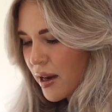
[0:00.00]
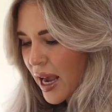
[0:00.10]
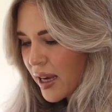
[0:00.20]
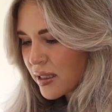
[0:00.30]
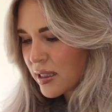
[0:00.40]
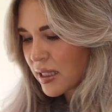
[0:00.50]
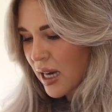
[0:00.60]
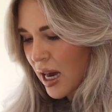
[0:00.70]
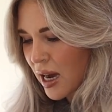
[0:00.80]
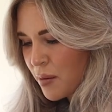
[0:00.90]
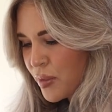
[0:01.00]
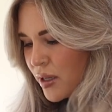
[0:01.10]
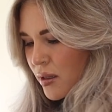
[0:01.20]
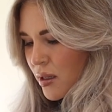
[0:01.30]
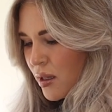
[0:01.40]
Next up,
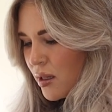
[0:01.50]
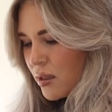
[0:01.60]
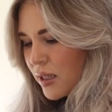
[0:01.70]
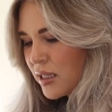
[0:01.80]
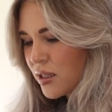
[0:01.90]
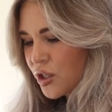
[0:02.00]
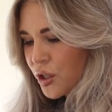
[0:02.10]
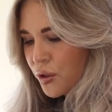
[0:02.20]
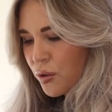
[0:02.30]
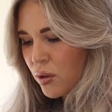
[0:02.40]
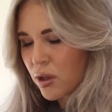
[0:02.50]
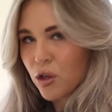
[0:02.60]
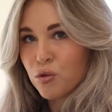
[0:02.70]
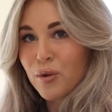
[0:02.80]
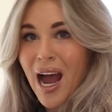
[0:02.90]
let's do
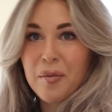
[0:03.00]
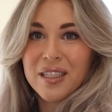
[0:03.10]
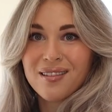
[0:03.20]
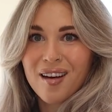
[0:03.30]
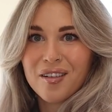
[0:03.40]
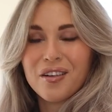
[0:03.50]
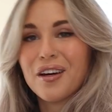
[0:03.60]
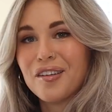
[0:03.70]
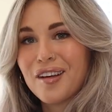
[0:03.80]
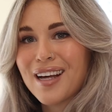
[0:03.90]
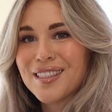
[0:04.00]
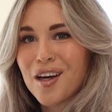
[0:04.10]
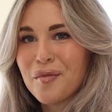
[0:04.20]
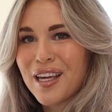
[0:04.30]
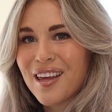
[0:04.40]
the rabbit tunnel. Now, you guys
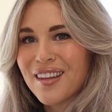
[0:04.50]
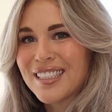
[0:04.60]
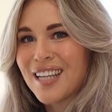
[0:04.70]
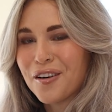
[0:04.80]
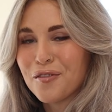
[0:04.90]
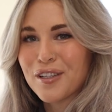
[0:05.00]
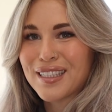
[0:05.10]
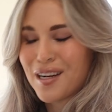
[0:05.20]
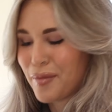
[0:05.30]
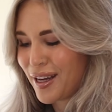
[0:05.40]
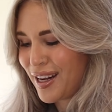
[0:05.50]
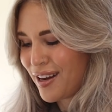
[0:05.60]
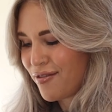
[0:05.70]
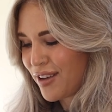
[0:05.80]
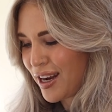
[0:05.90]
saw me get this tunnel for Cinnabun in
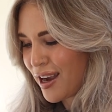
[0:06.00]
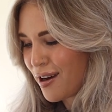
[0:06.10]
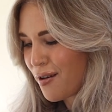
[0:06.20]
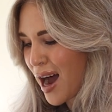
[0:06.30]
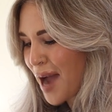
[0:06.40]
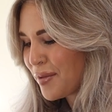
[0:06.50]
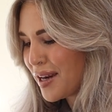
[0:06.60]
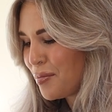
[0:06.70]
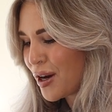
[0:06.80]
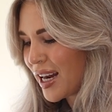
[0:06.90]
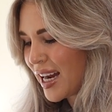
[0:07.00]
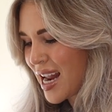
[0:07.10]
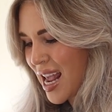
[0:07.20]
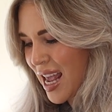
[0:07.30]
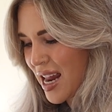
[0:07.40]
a video. I'm gonna put it
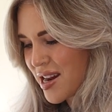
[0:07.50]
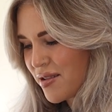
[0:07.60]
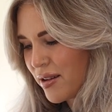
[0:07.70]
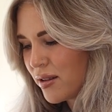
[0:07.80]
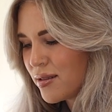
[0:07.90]
in